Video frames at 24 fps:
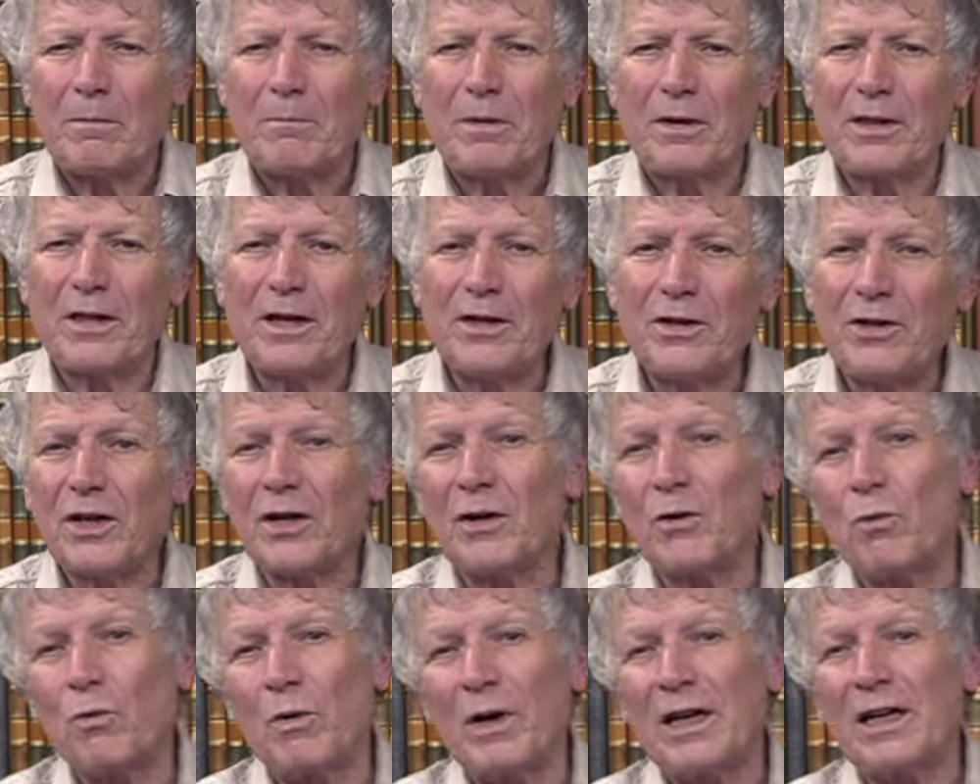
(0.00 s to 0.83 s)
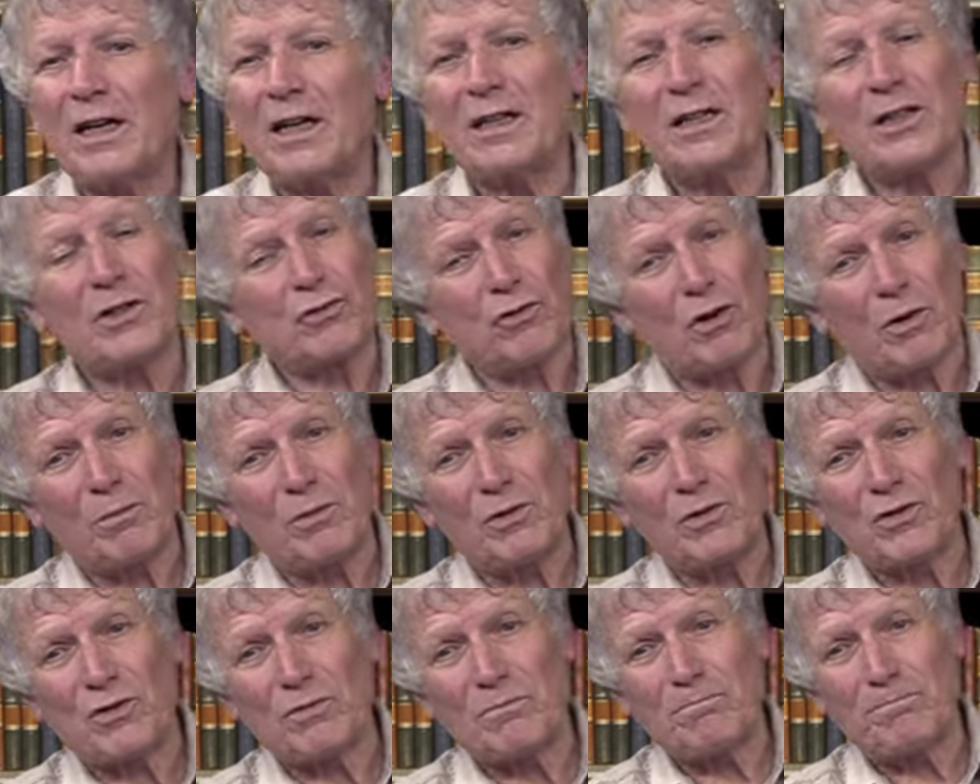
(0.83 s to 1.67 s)
But that young queen had a
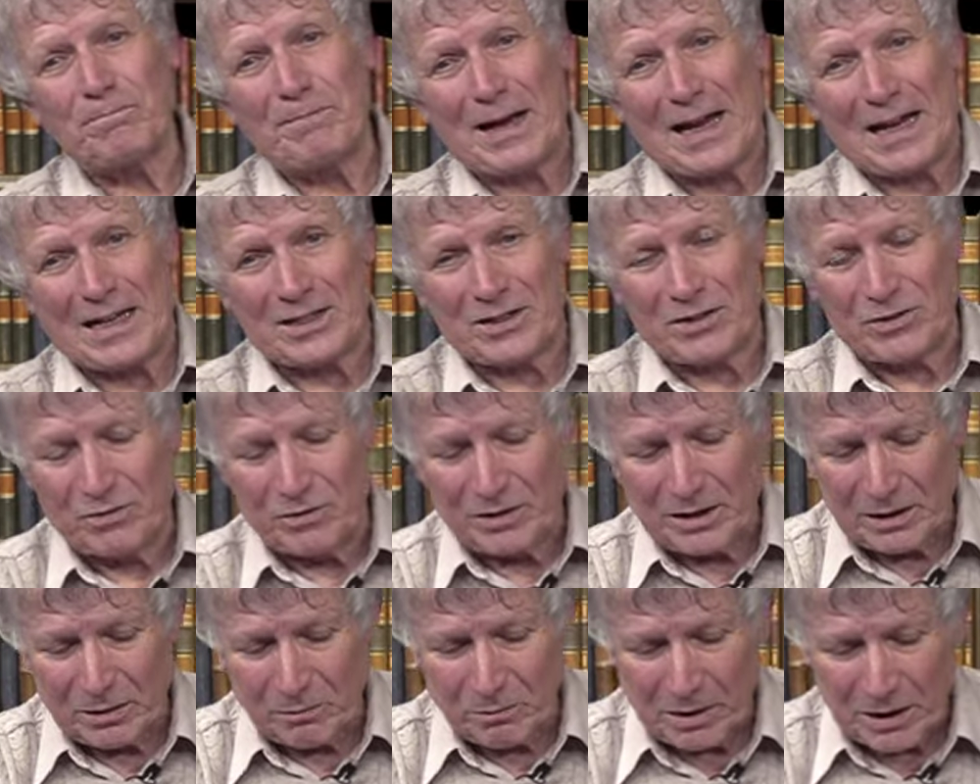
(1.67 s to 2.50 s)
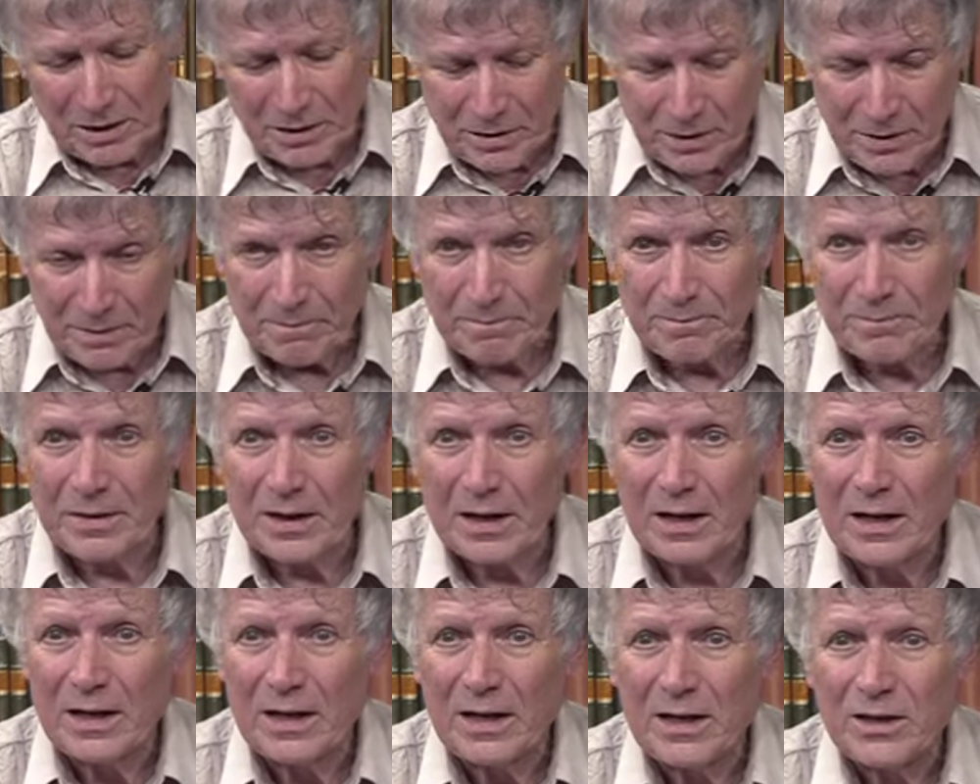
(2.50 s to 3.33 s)
troublesome past to deal with.
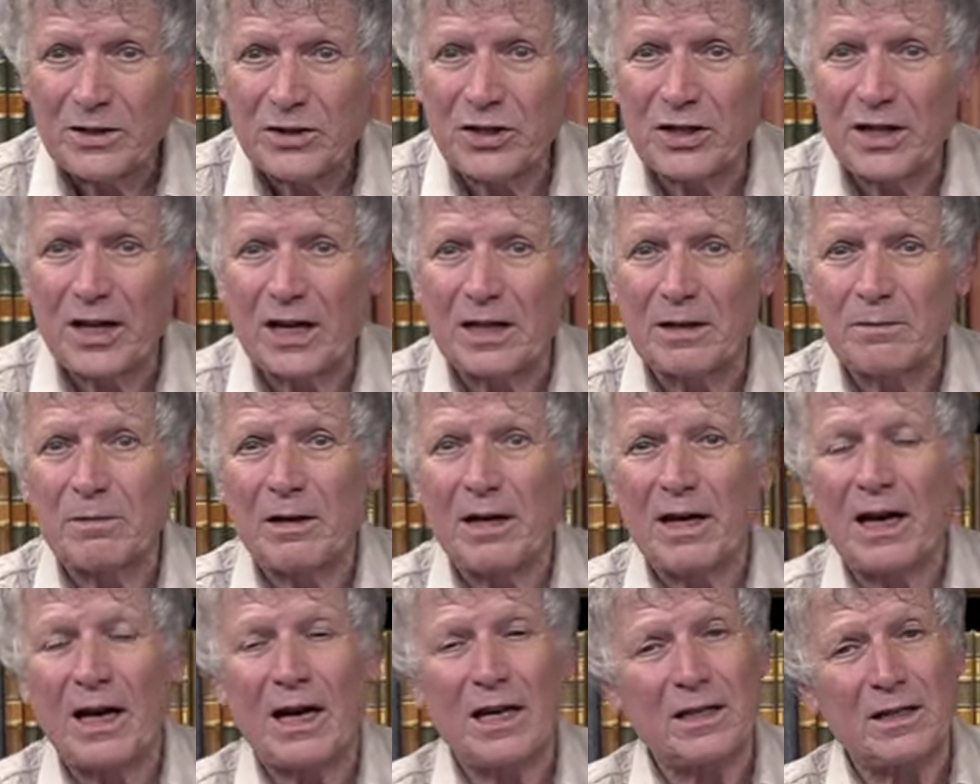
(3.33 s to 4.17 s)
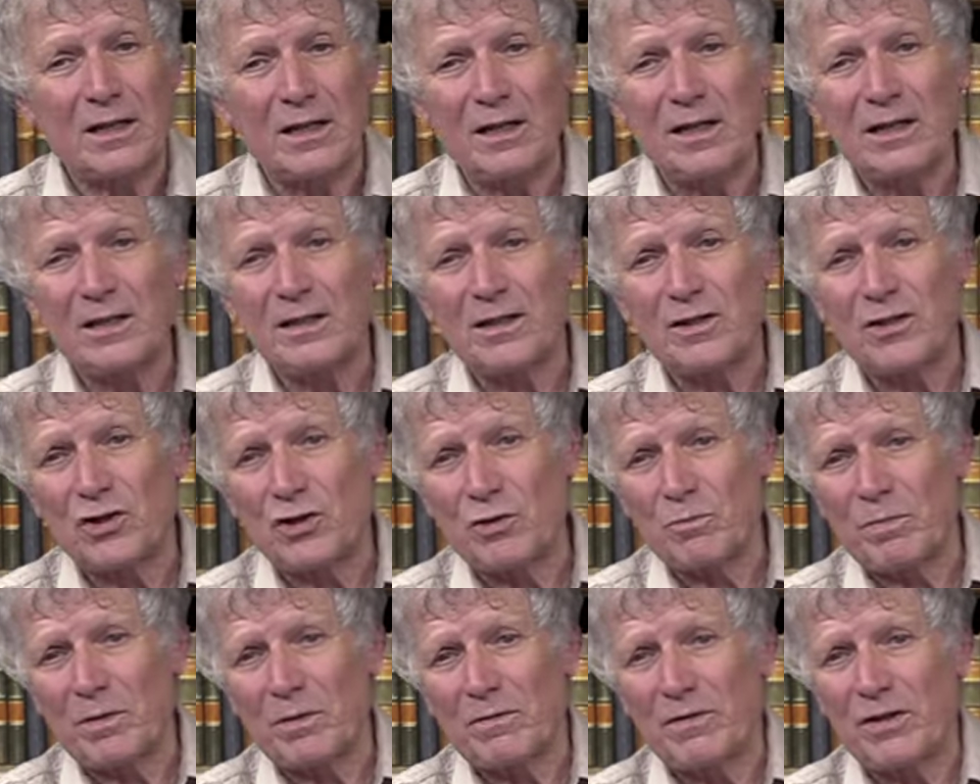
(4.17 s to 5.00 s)
She had had little
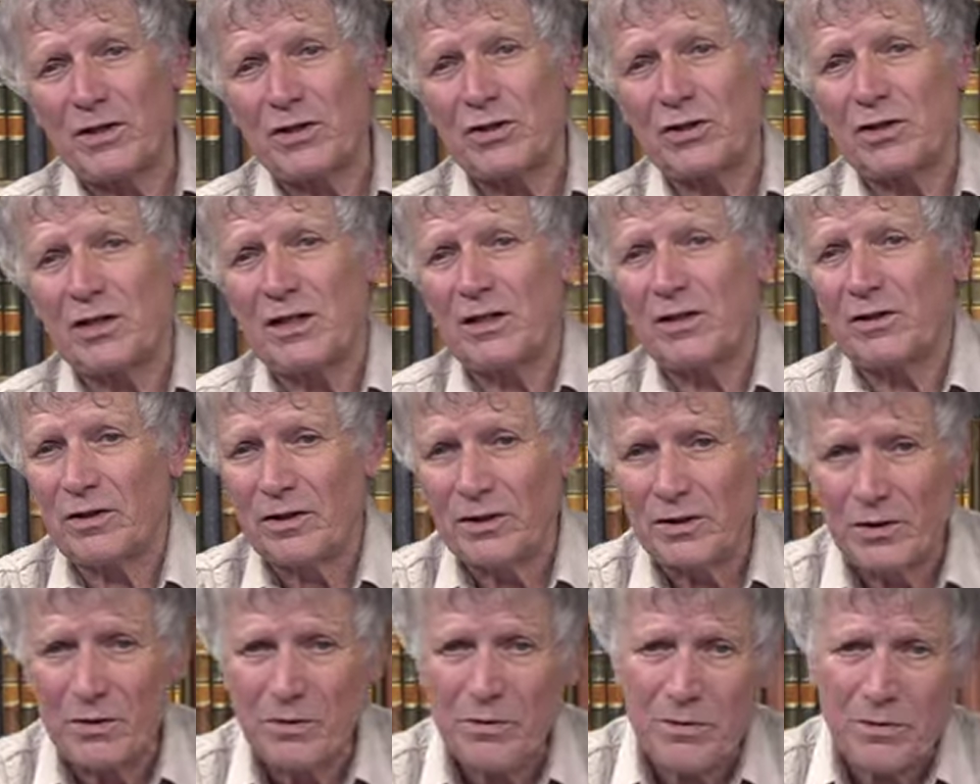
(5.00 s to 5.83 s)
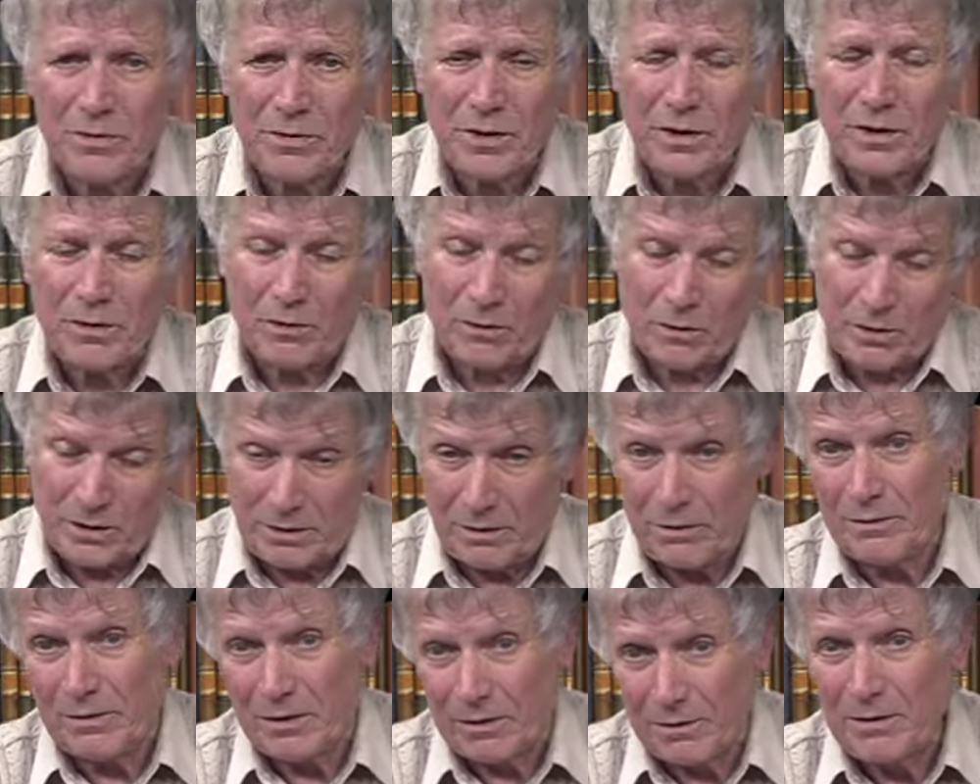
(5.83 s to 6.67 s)
supervision in her youth, or in
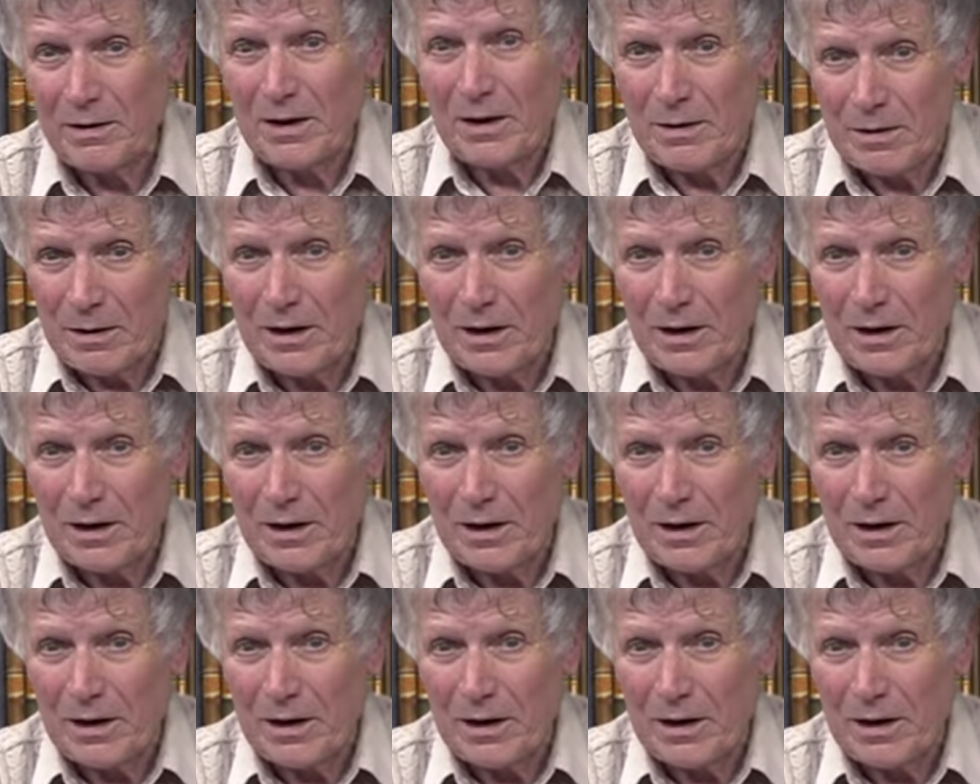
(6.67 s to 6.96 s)
her